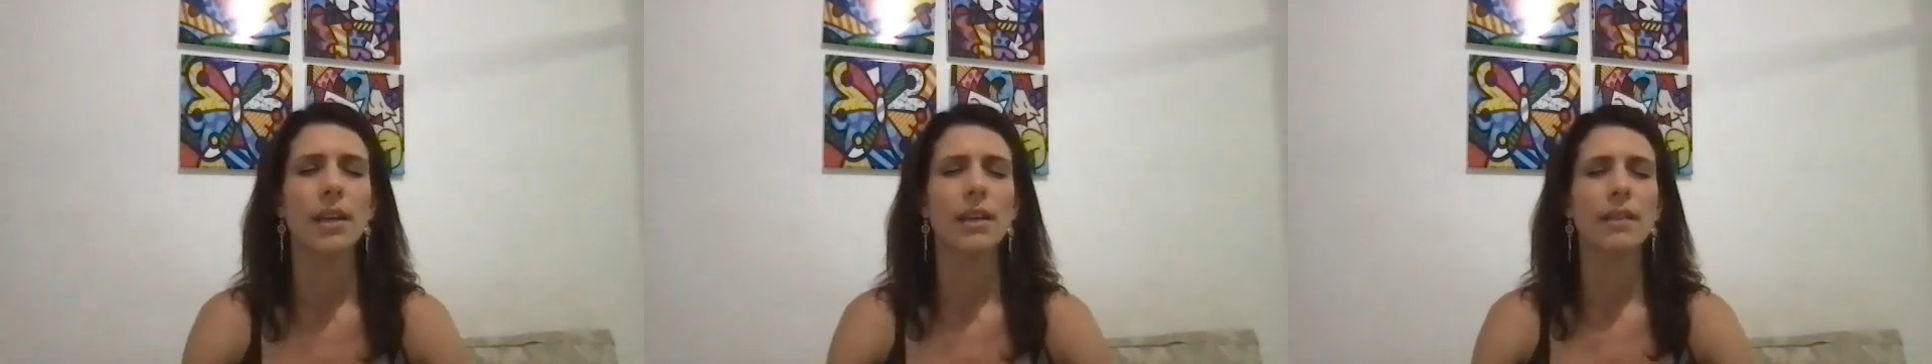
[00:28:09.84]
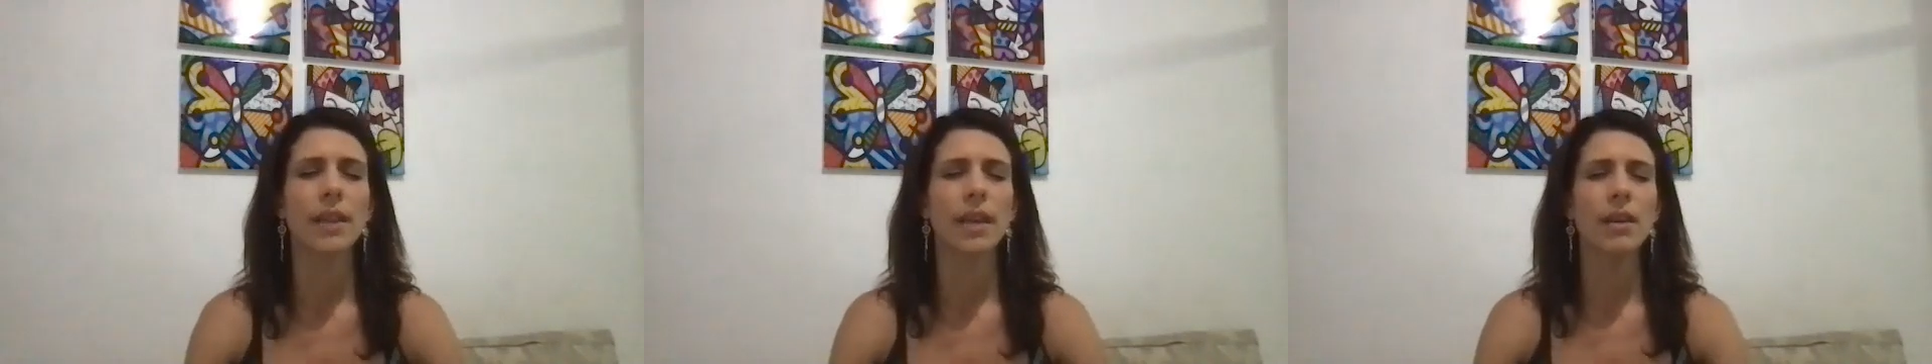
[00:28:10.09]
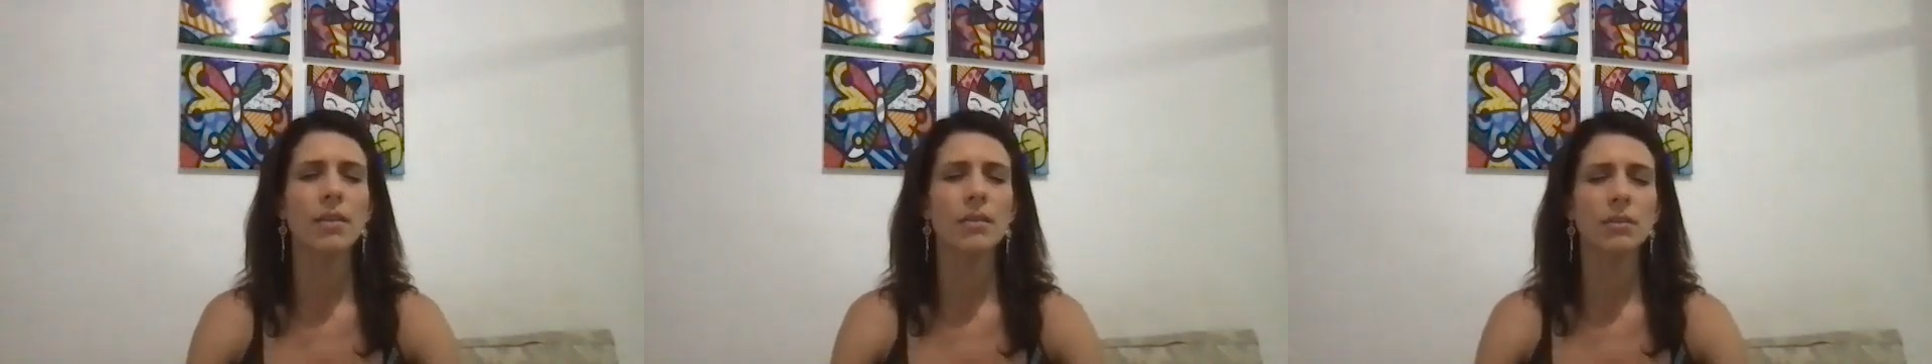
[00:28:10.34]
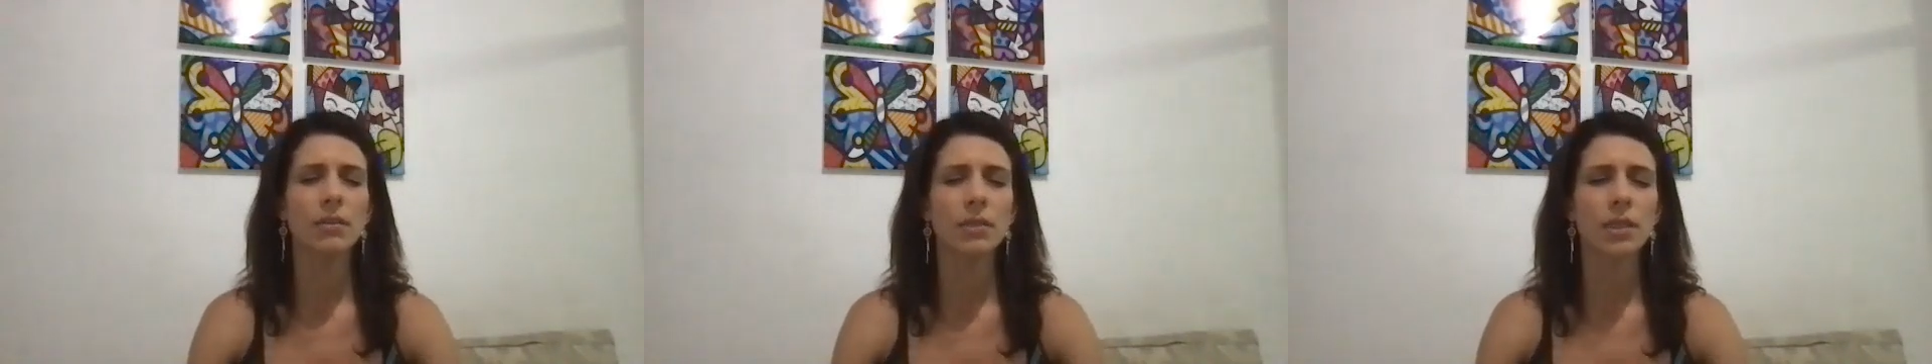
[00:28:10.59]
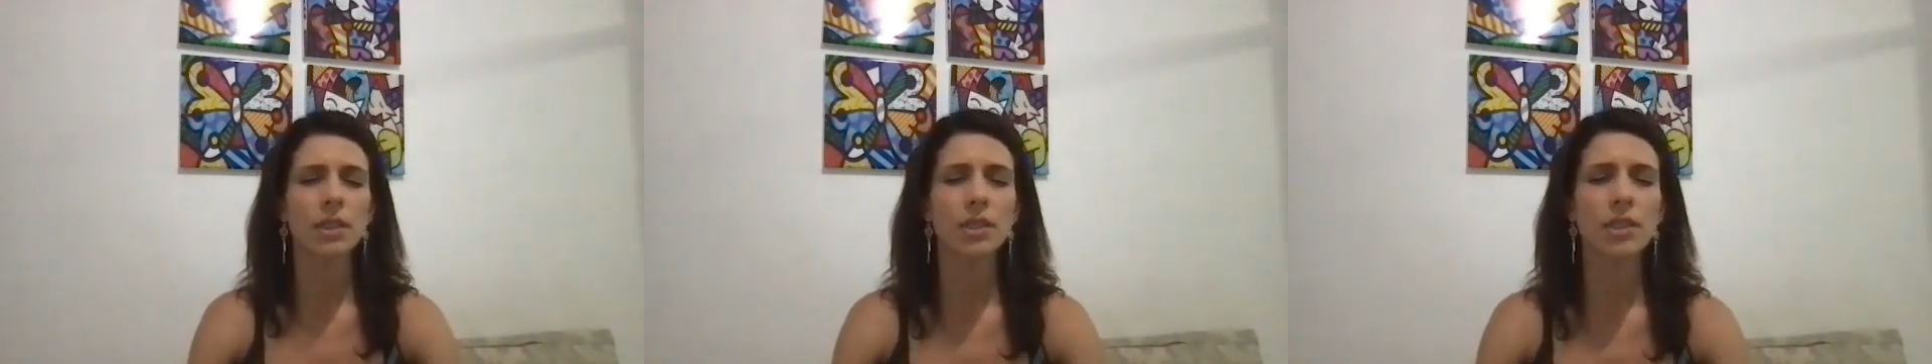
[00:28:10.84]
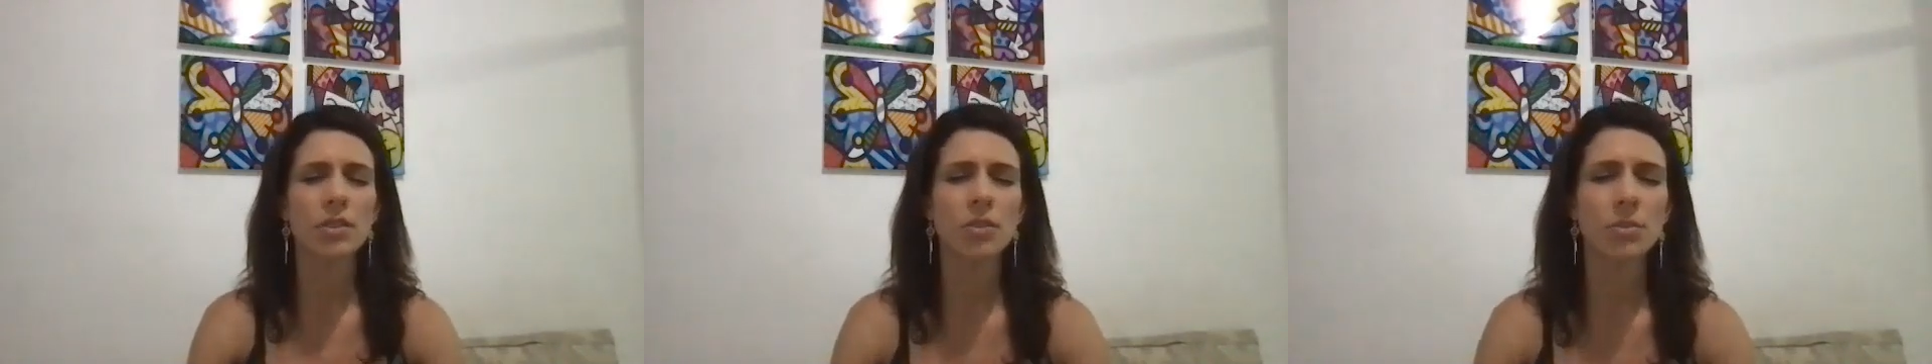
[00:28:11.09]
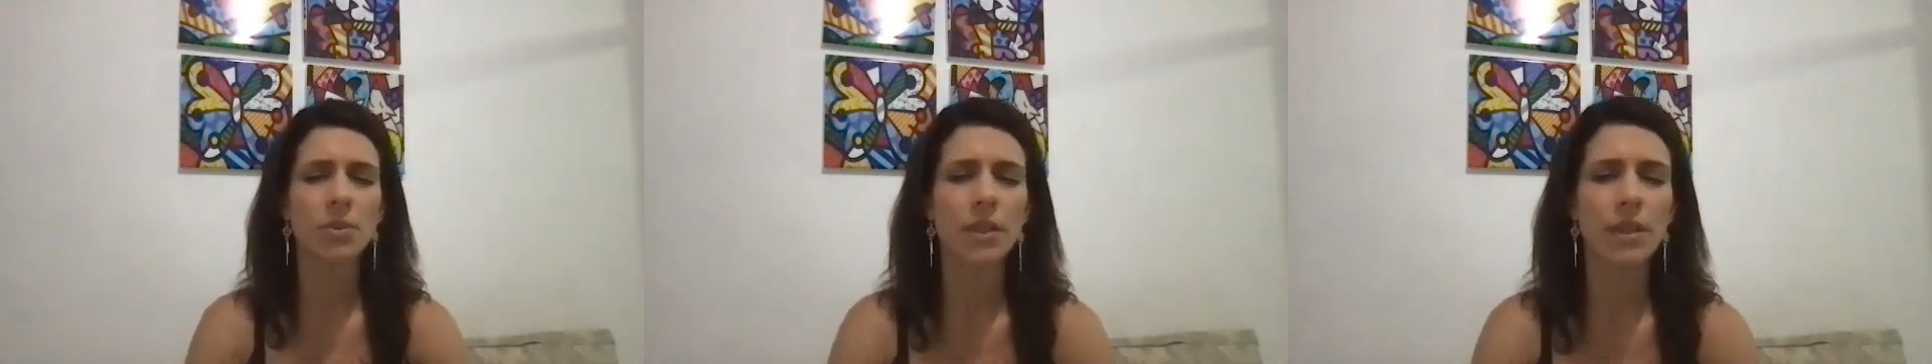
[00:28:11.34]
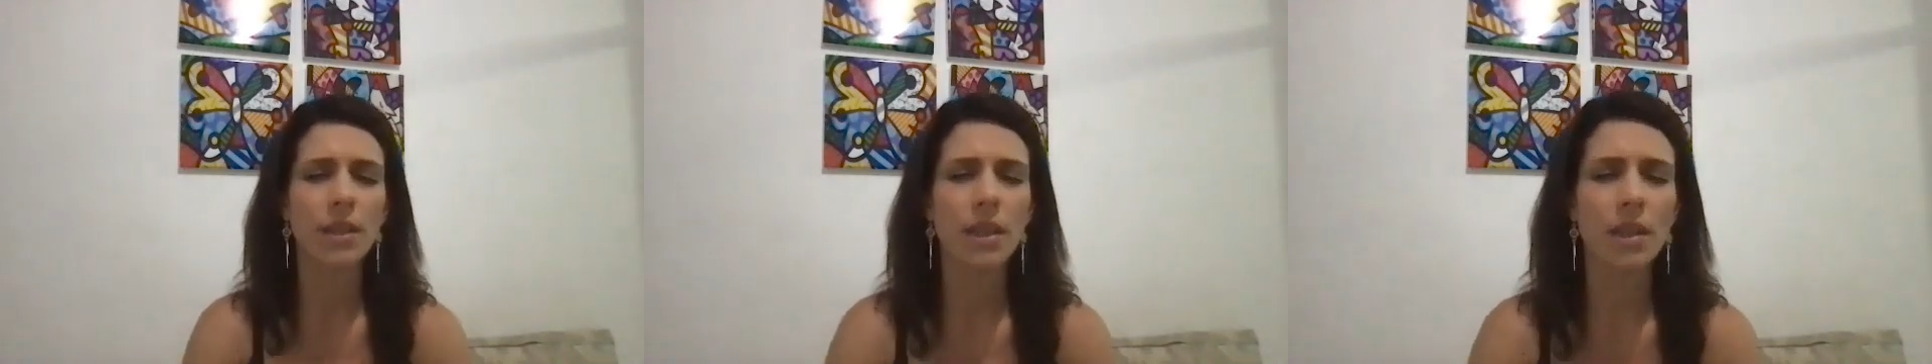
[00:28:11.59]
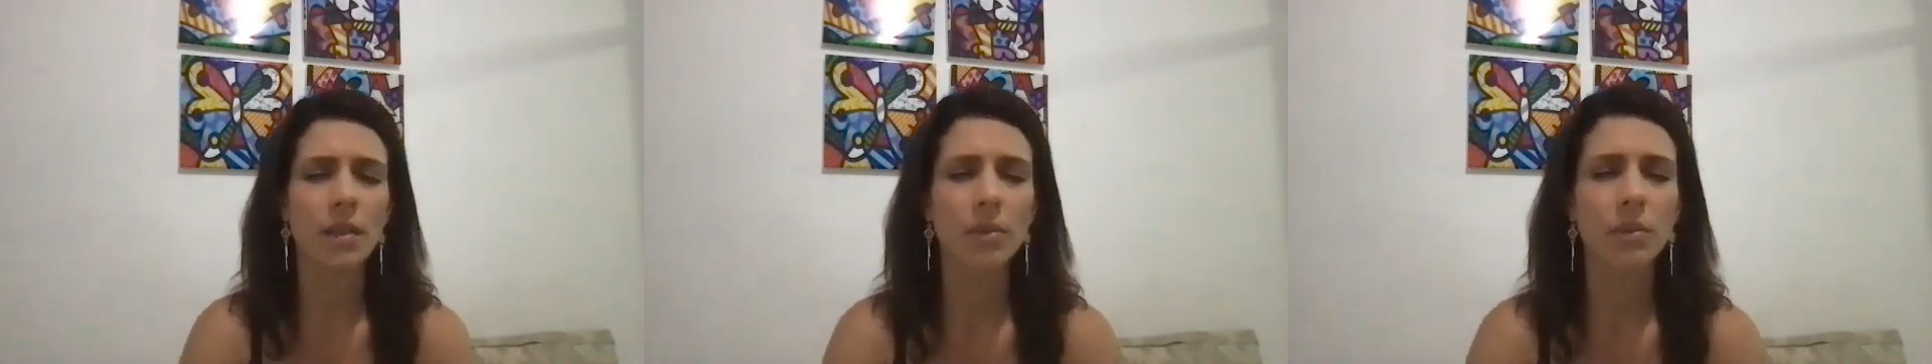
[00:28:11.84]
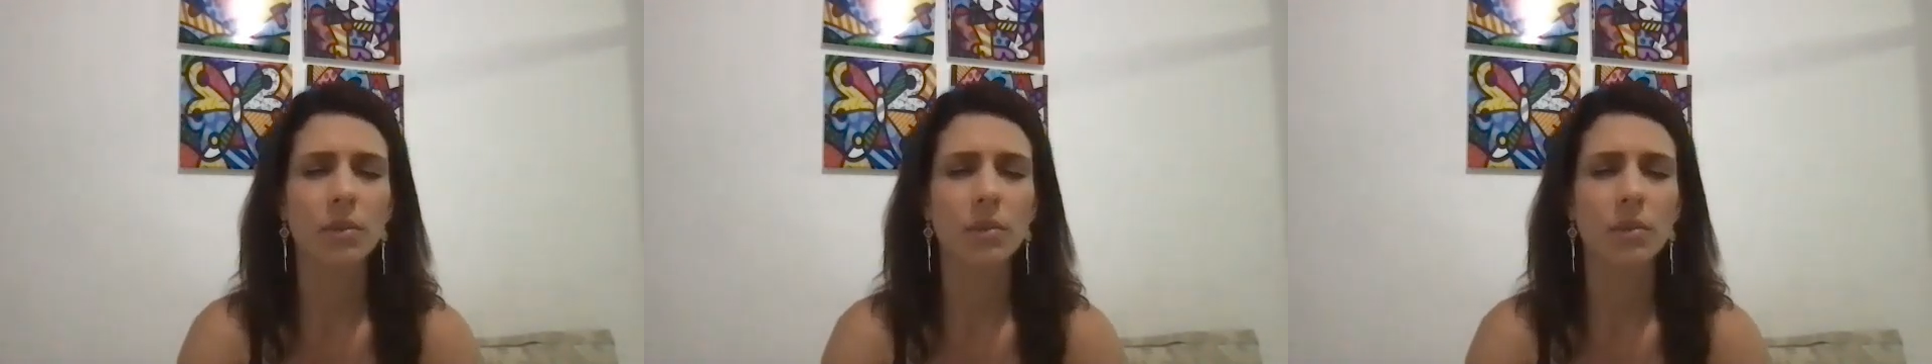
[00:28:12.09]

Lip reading: And now continue breathing